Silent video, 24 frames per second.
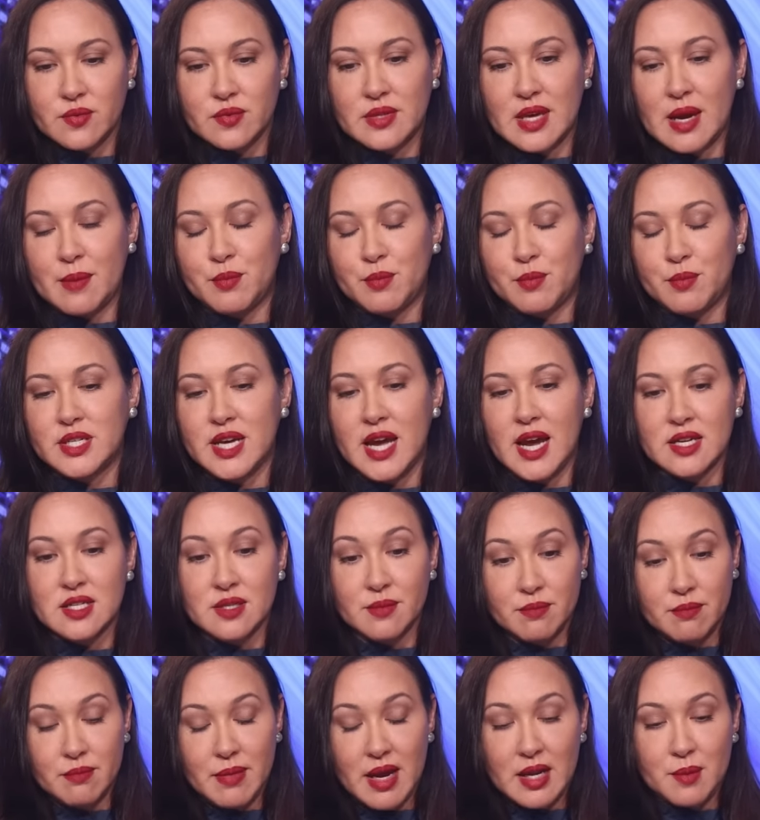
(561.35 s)
that
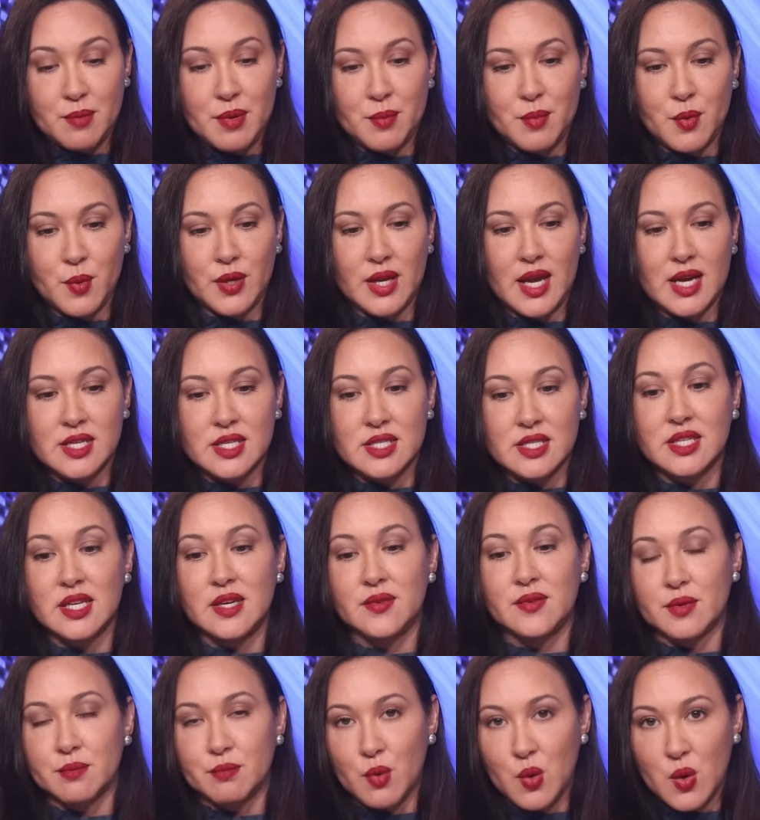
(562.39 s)
protect many people would like to see
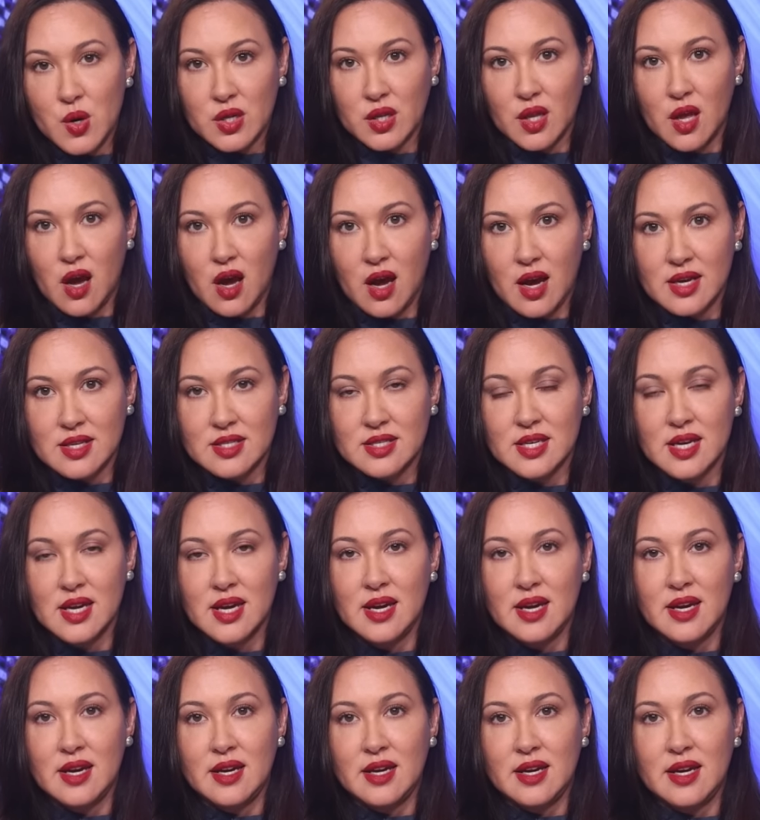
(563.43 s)
even more laws
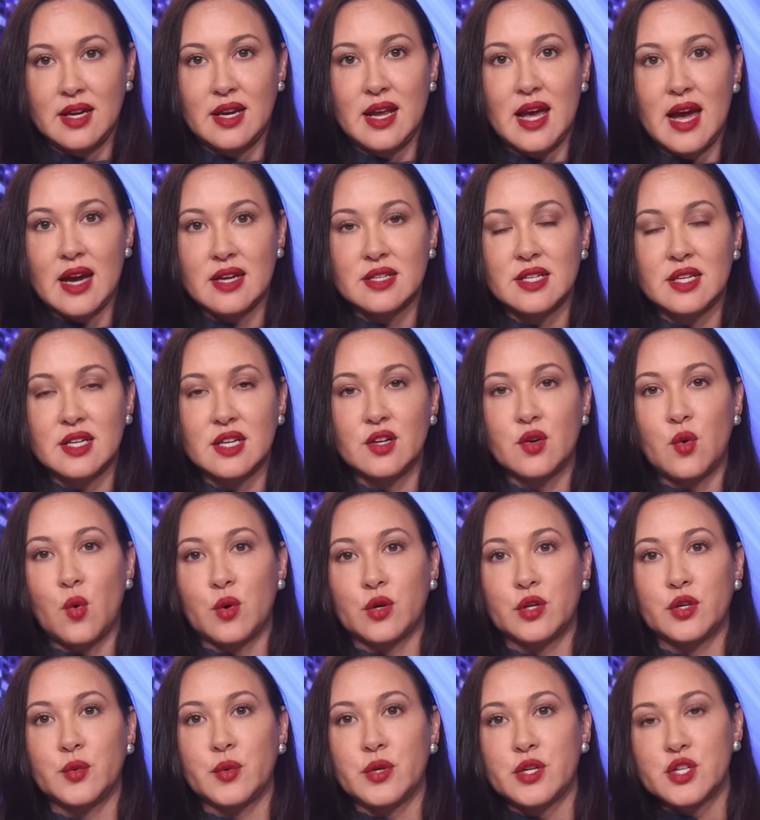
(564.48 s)
enacted in
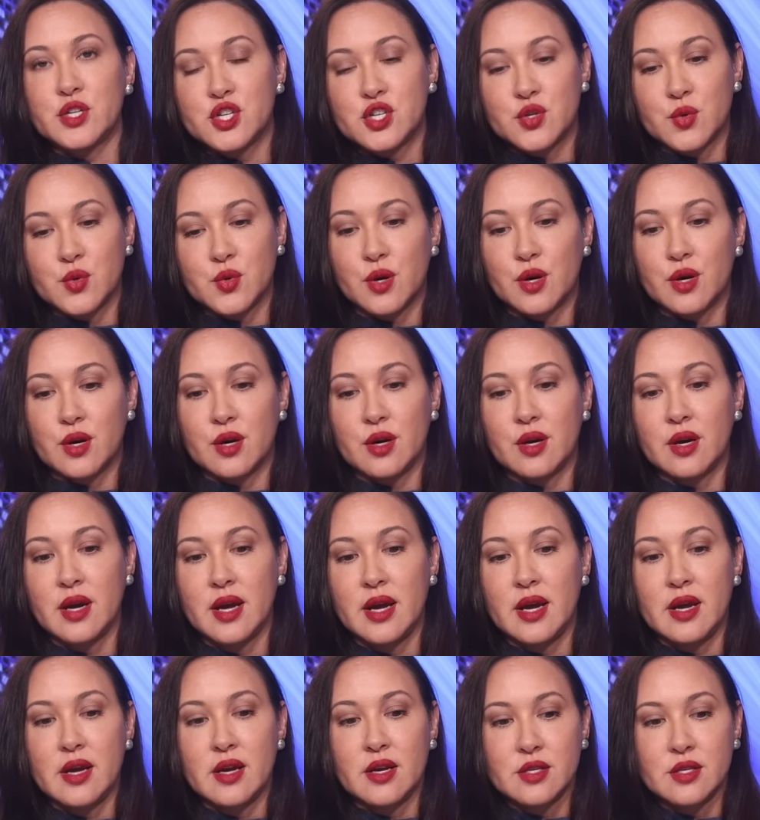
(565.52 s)
order to ensure
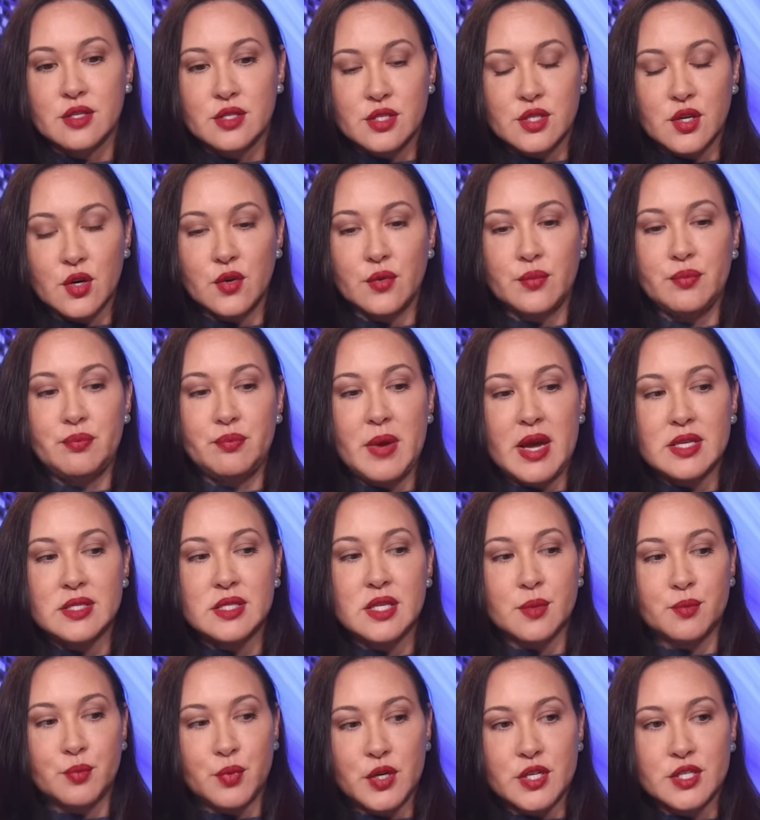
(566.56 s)
certain
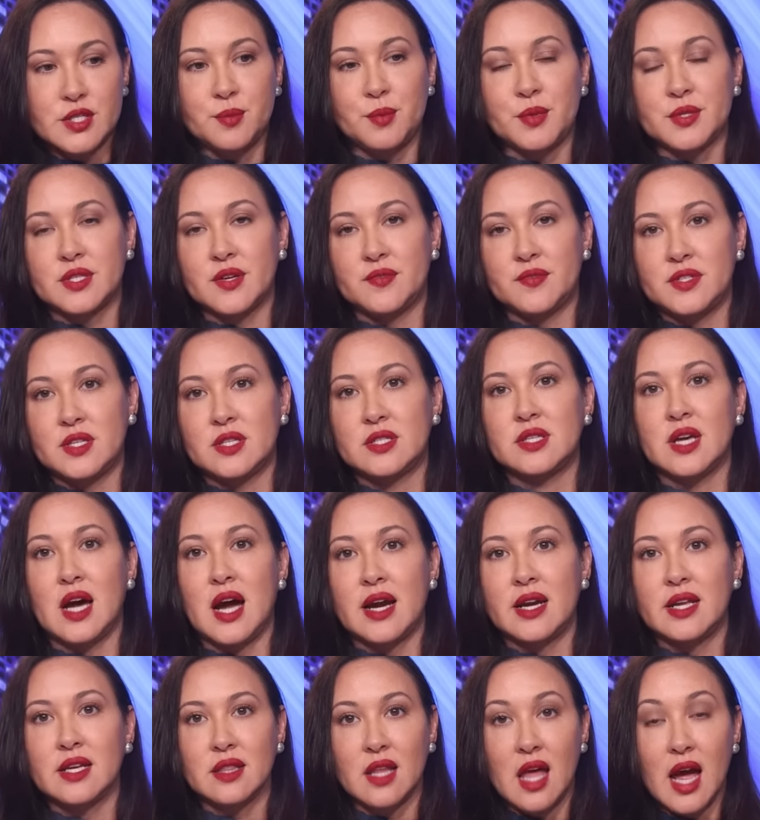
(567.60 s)
basic principles of
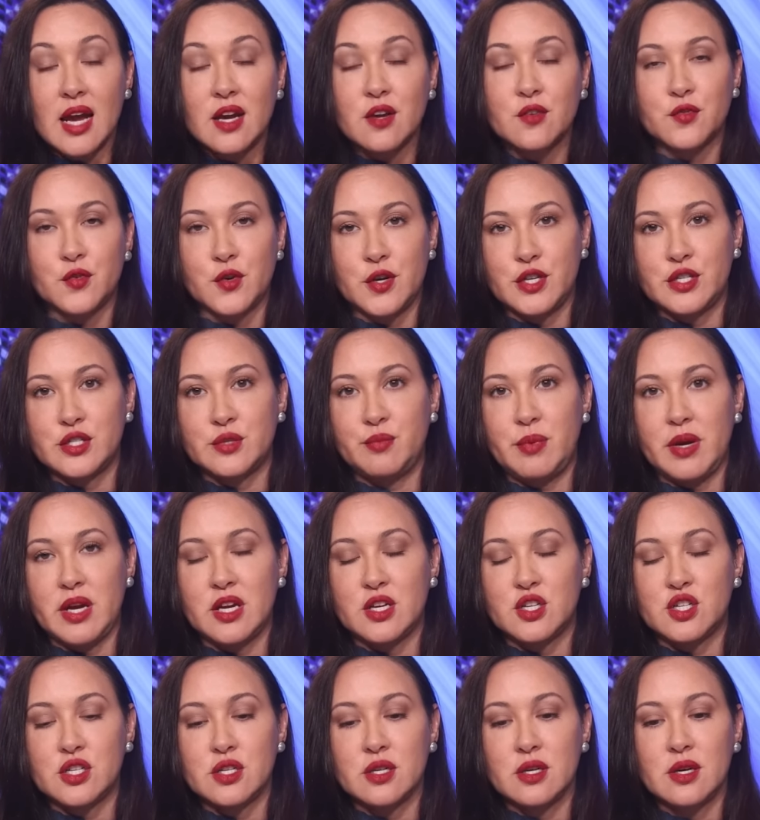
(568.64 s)
society like free
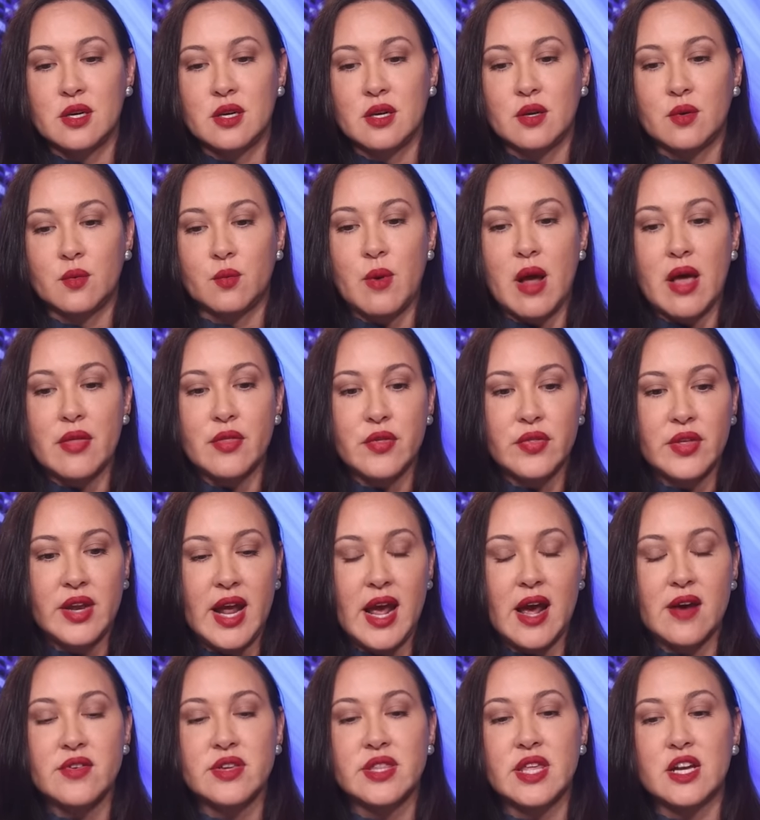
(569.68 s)
speech rather than
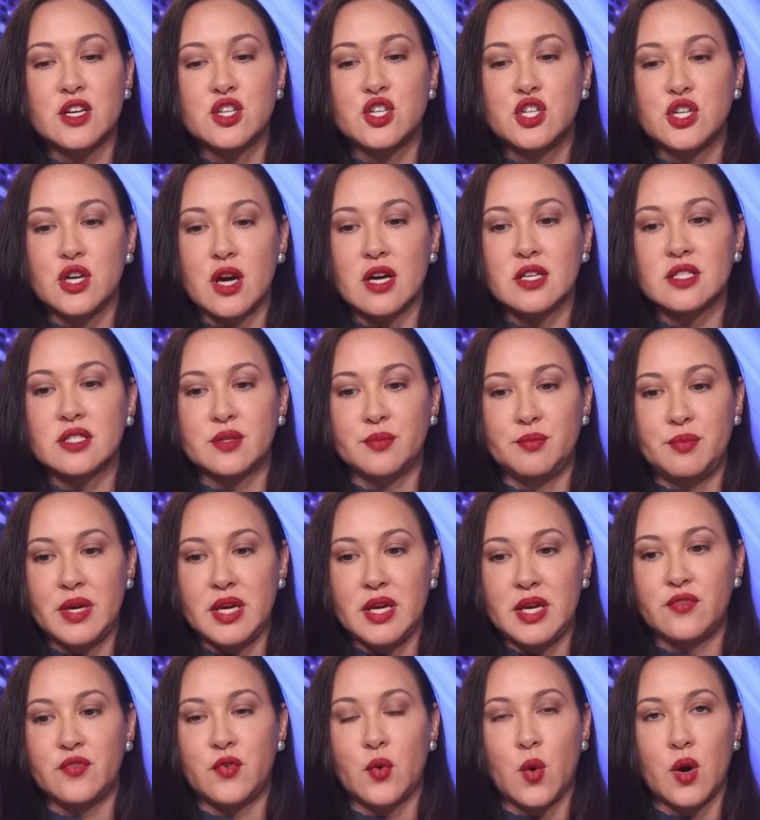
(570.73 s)
having that just
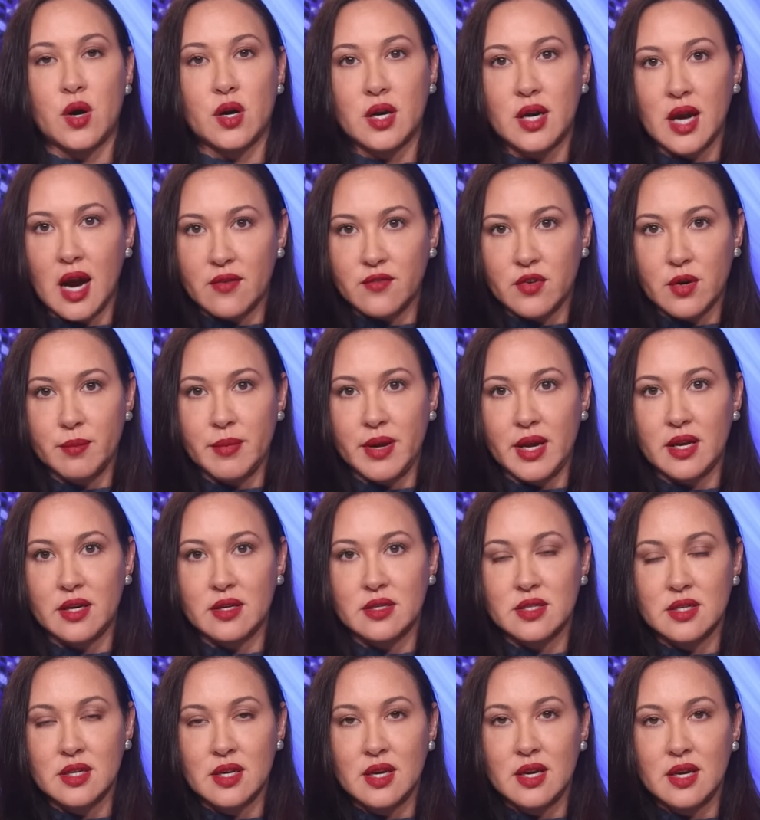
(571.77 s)
be for
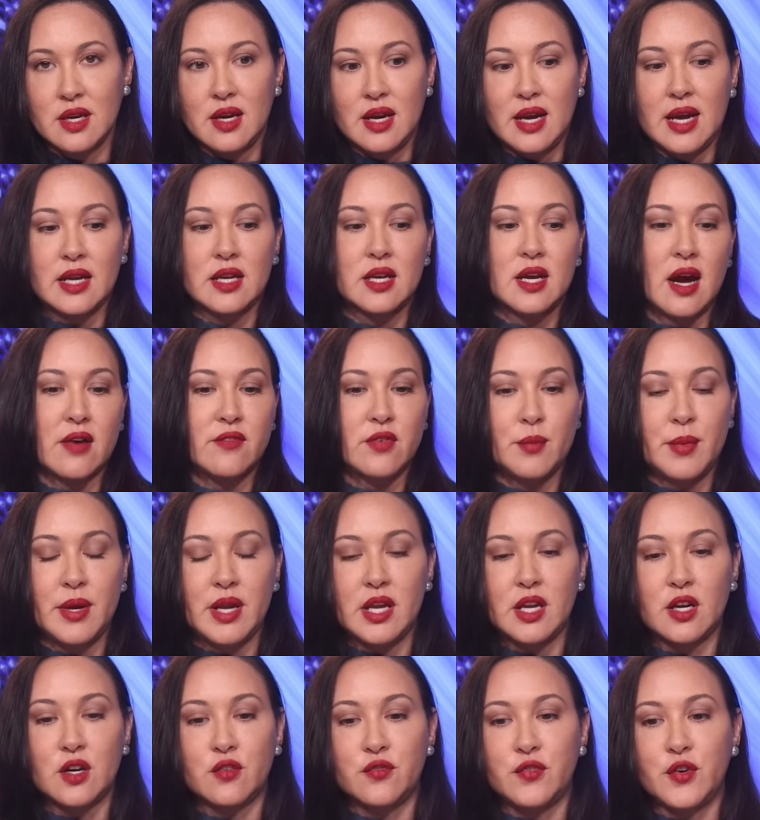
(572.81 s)
government and
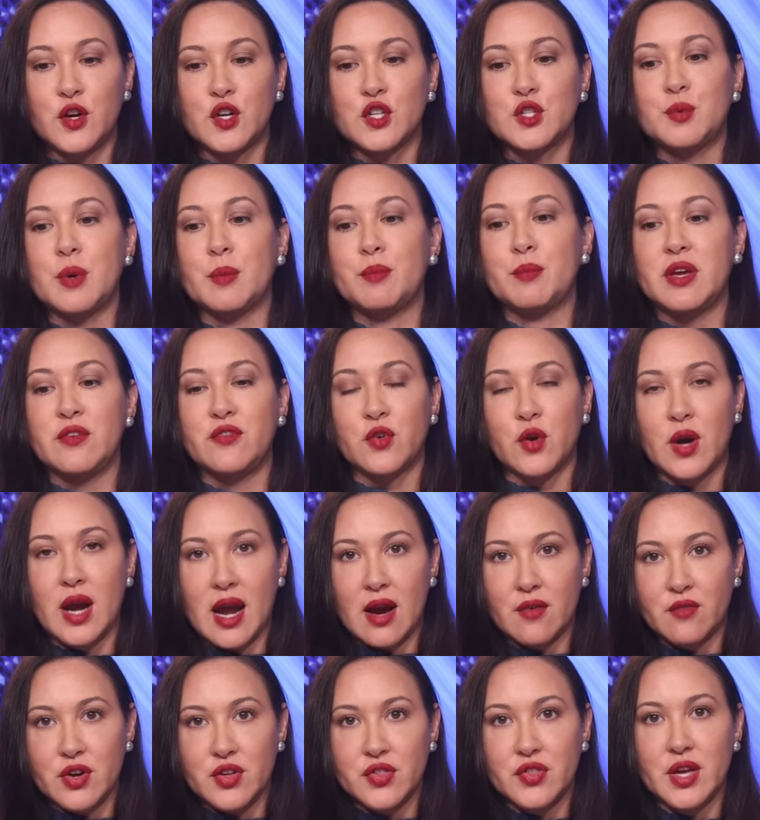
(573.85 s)
government interference, but be for
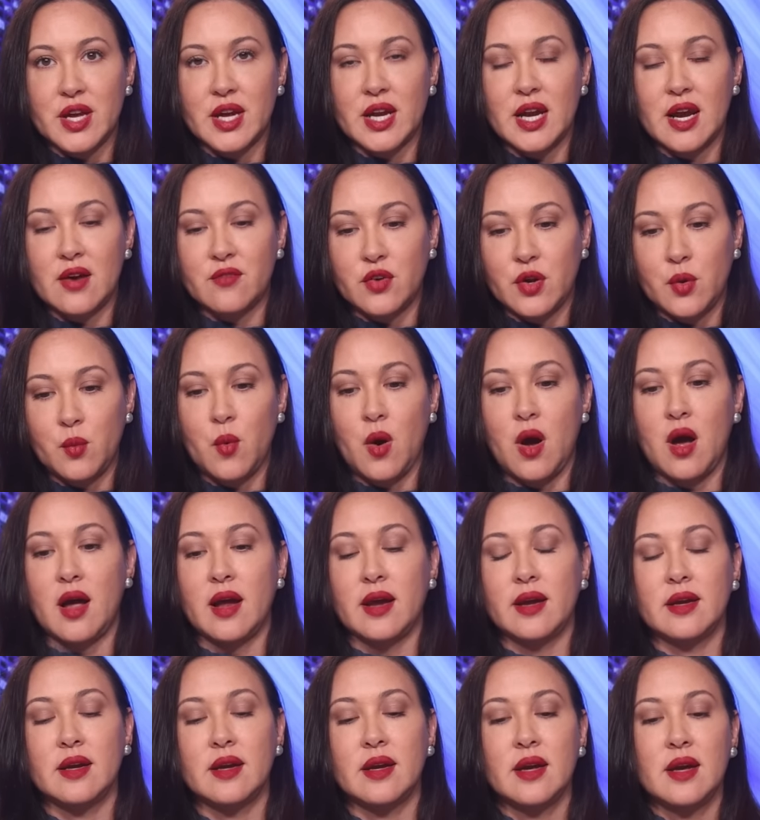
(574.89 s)
everything and
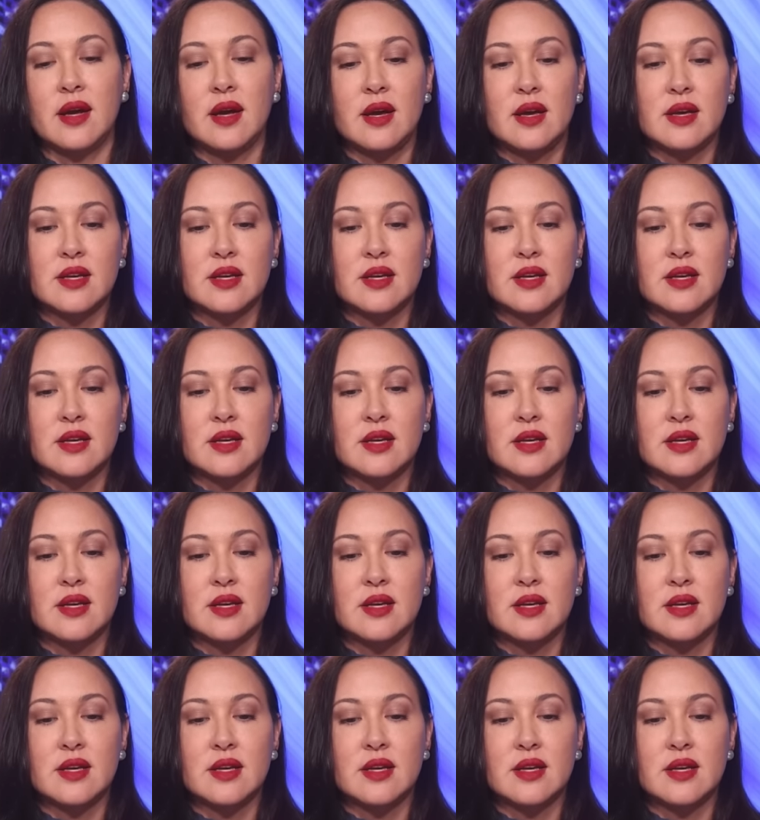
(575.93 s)
everyone.